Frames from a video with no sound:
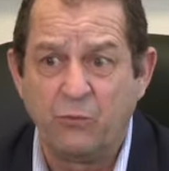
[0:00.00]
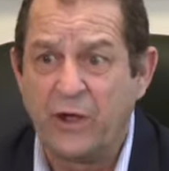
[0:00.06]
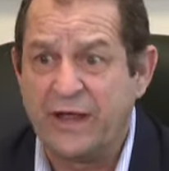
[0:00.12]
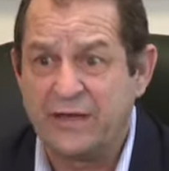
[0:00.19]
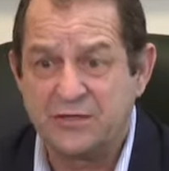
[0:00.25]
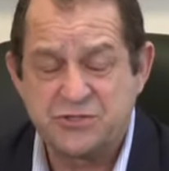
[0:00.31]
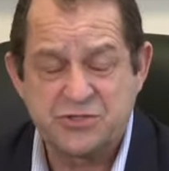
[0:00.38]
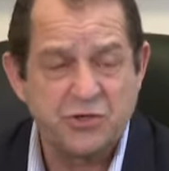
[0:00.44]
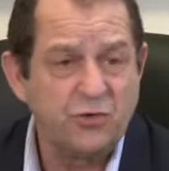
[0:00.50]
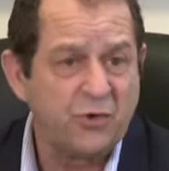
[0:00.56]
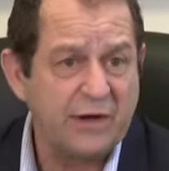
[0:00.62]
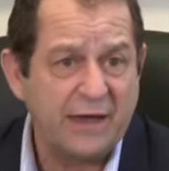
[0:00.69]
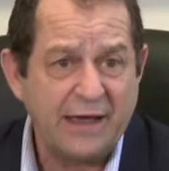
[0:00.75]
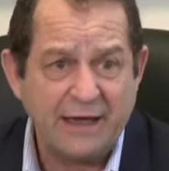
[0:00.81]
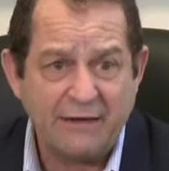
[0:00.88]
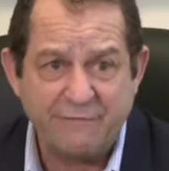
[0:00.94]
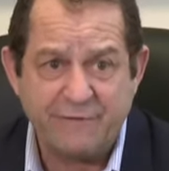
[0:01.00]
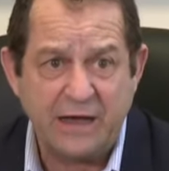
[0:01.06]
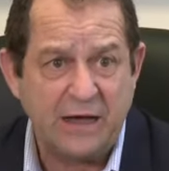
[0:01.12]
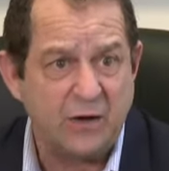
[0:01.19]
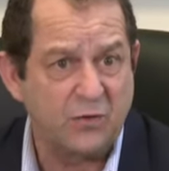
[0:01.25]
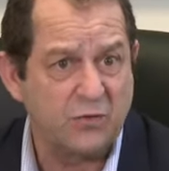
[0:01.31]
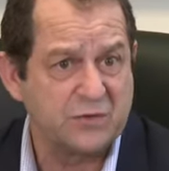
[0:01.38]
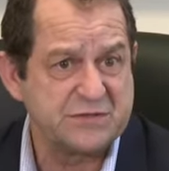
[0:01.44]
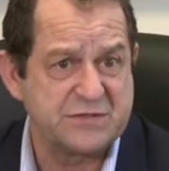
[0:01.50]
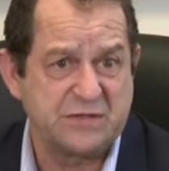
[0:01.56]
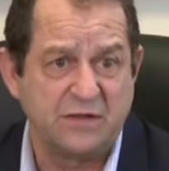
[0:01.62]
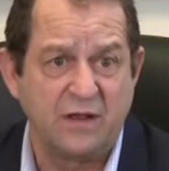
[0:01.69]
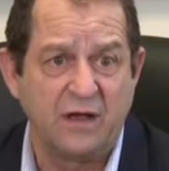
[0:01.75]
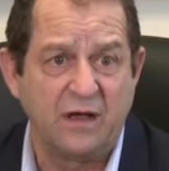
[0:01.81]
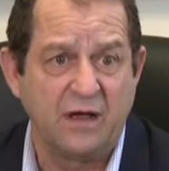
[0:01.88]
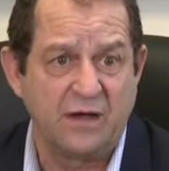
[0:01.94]
Waiting two and a half hours
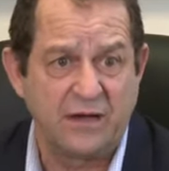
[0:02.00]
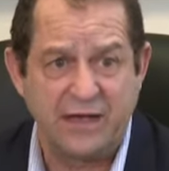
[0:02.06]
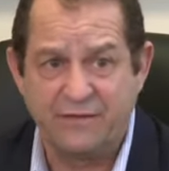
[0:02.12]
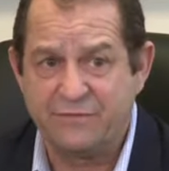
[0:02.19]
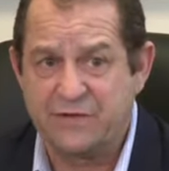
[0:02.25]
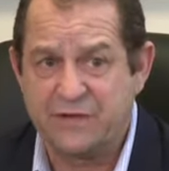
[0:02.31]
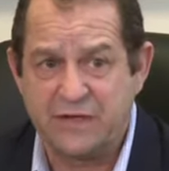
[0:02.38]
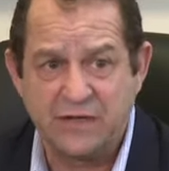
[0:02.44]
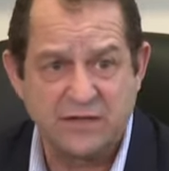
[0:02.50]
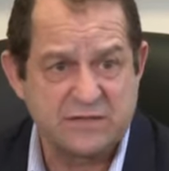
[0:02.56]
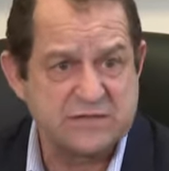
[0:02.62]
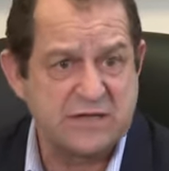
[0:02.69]
in line, having to get